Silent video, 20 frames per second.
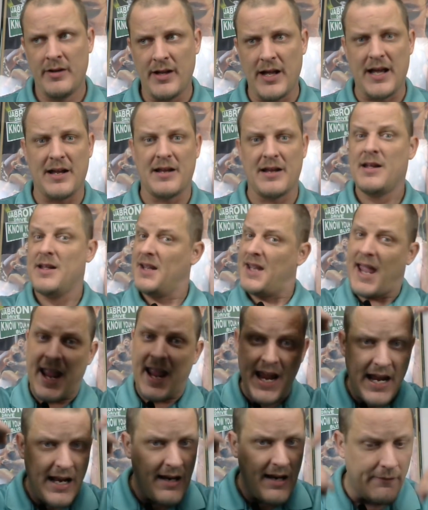like
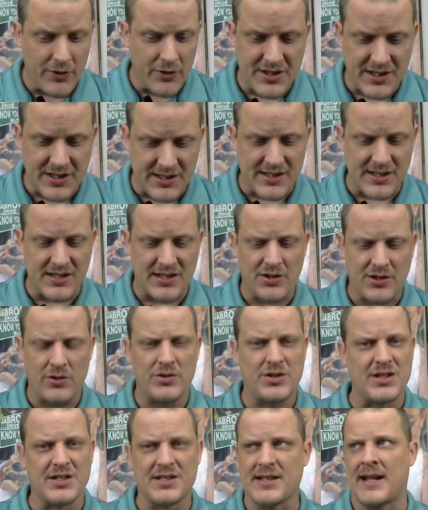Kane versus the
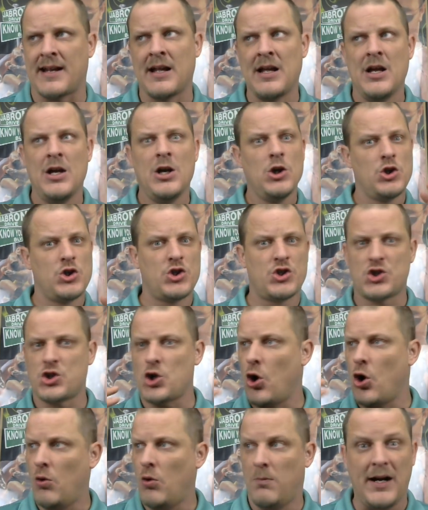Stooges, like
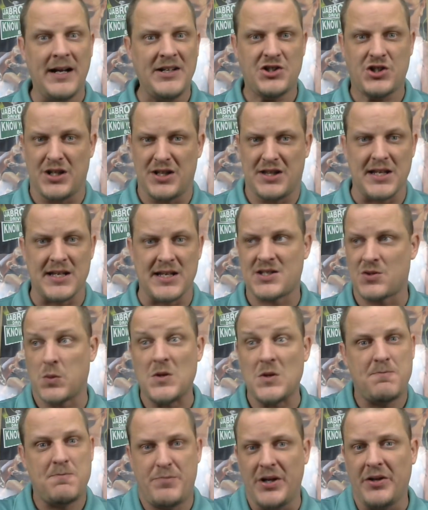so much of this
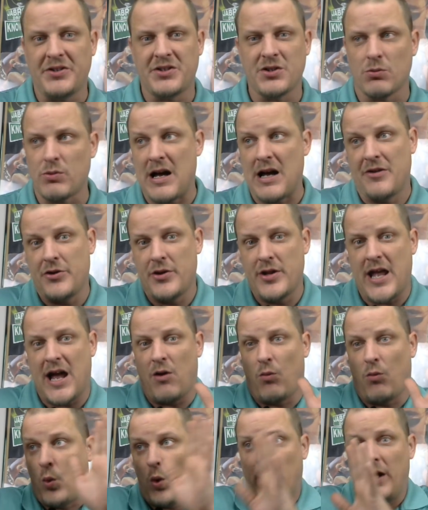was built around
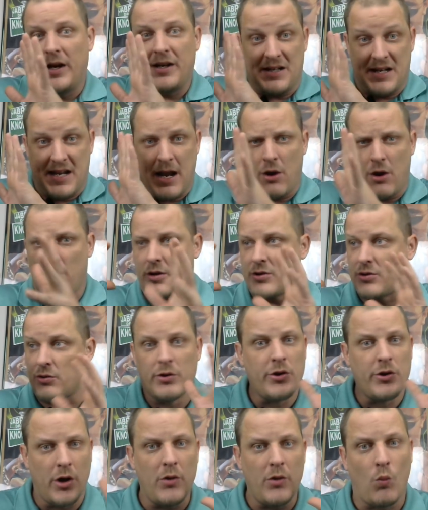that one character
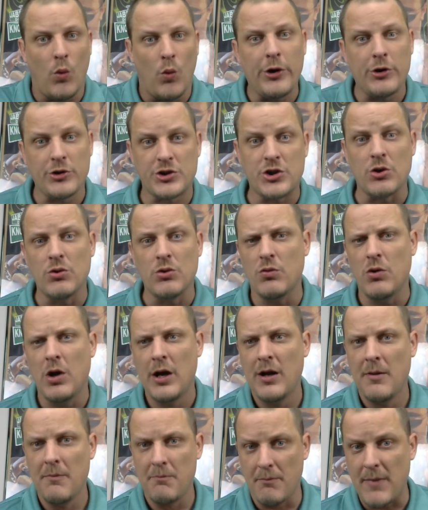and that one or two
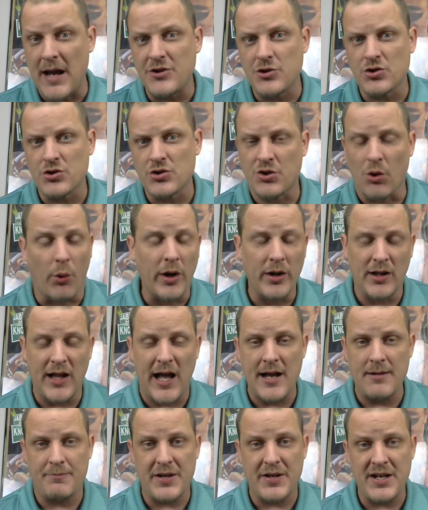major
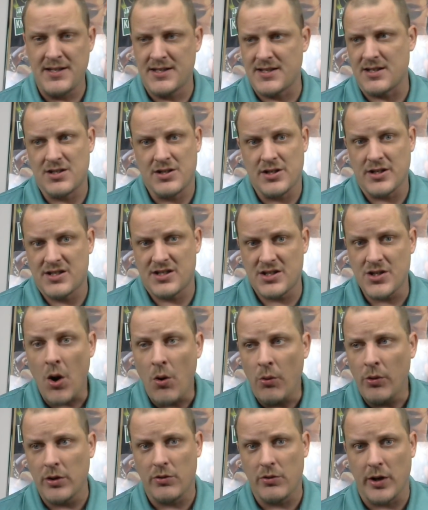storyline pieces, just
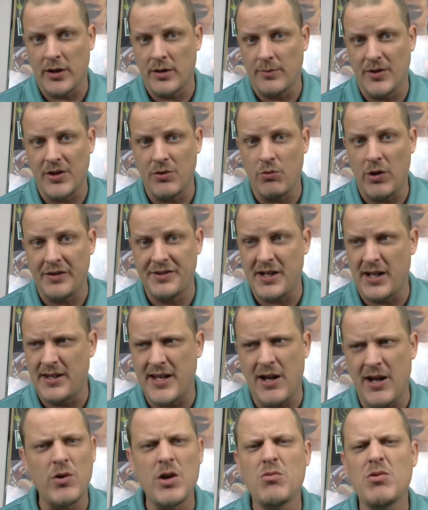so incredibly well done
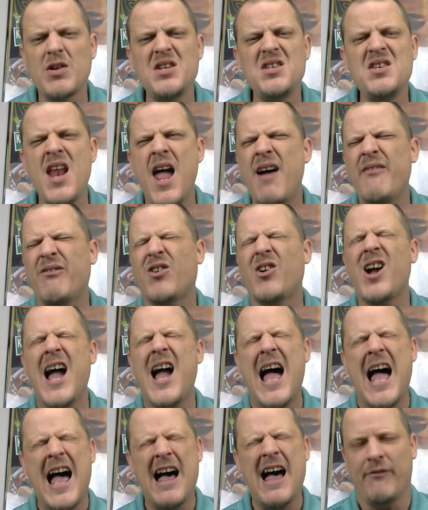that we would never,
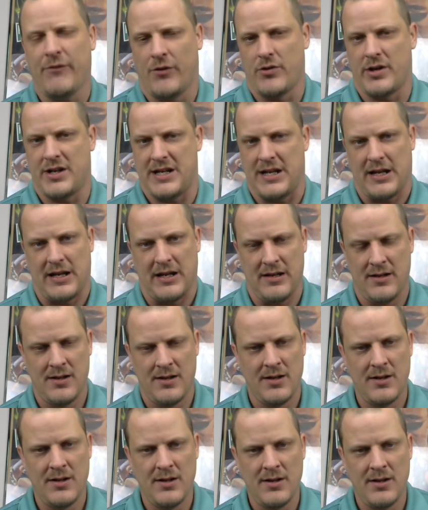ever get
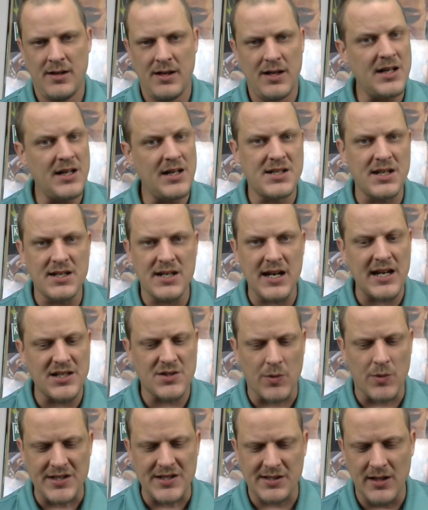in
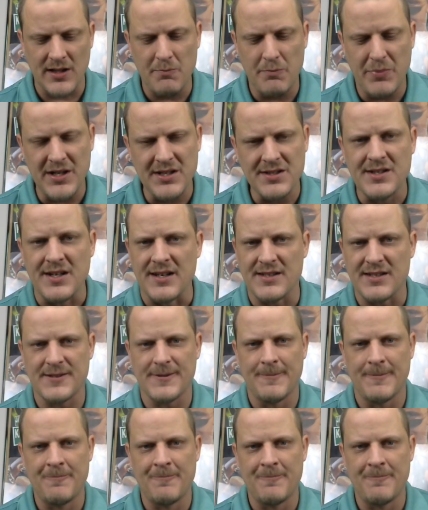today's wrestling business.